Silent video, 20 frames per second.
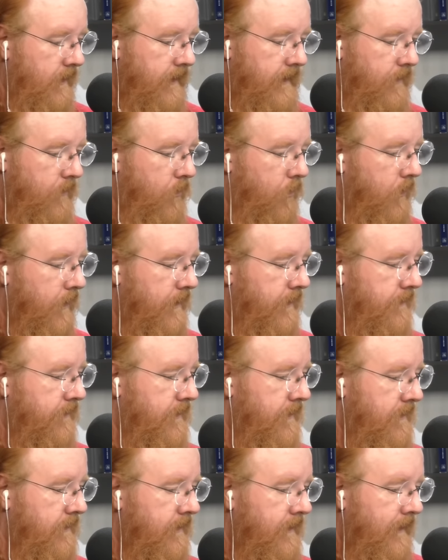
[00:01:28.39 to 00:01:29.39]
Uh, one of
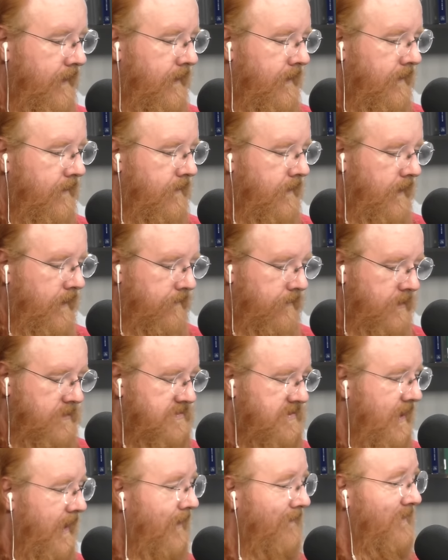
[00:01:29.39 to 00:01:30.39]
the uh,
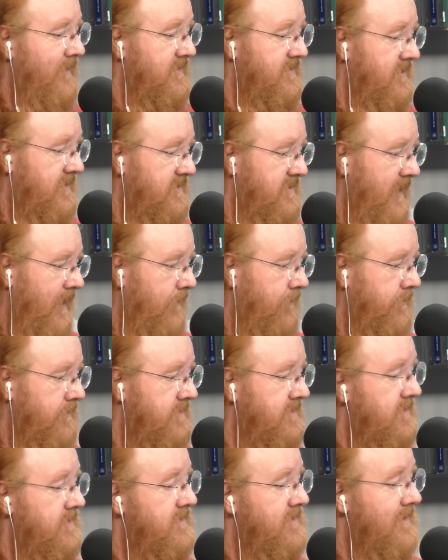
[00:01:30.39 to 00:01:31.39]
most obvious
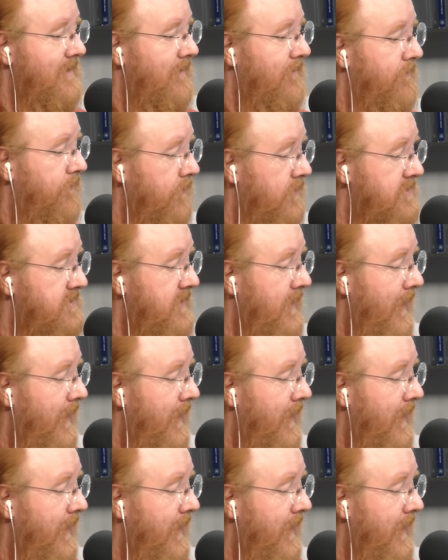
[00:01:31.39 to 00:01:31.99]
examples is the First